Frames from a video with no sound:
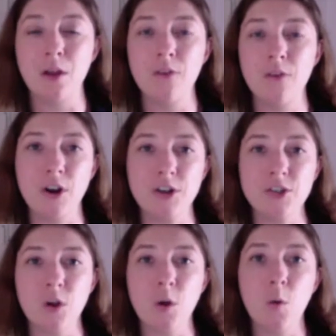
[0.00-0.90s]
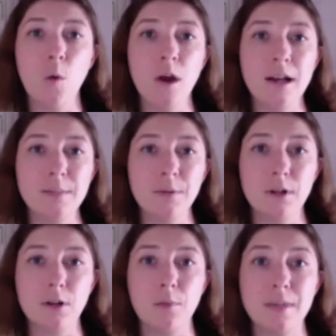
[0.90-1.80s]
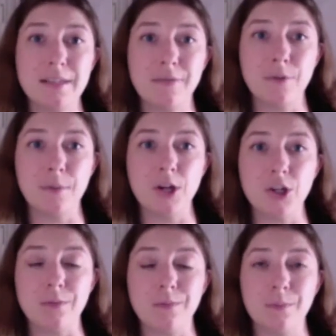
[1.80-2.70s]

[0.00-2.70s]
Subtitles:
First, what is political misinformation?